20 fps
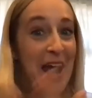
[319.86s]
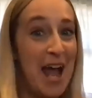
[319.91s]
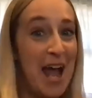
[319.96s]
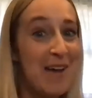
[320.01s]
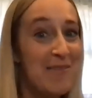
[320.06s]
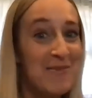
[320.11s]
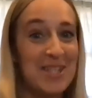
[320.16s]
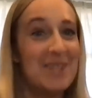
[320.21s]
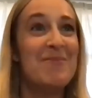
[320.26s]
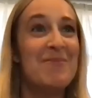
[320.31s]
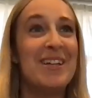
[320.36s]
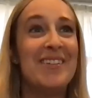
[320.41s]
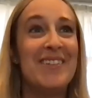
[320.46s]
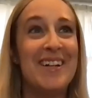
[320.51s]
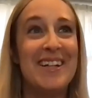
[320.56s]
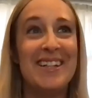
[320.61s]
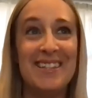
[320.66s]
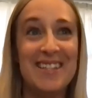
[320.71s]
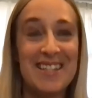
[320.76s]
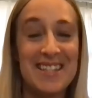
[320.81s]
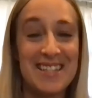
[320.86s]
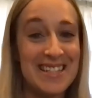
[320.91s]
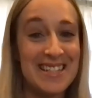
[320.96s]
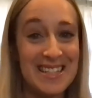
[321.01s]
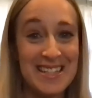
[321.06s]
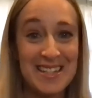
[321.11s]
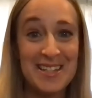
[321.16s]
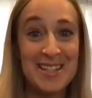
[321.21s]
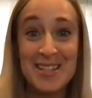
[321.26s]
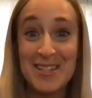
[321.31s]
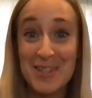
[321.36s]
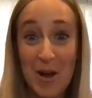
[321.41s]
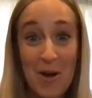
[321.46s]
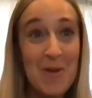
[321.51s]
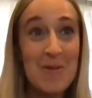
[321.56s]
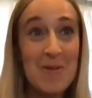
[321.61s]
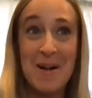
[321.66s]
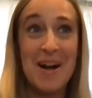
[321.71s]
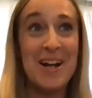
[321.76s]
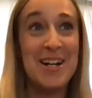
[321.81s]
have something like this this is
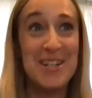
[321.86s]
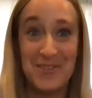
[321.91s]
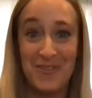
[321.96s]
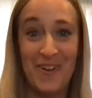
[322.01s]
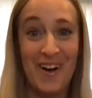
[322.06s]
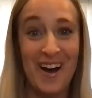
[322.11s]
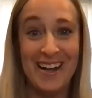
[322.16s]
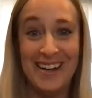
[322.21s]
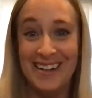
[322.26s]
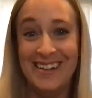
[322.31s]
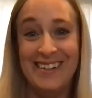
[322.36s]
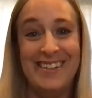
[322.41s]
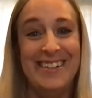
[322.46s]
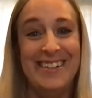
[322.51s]
so much fun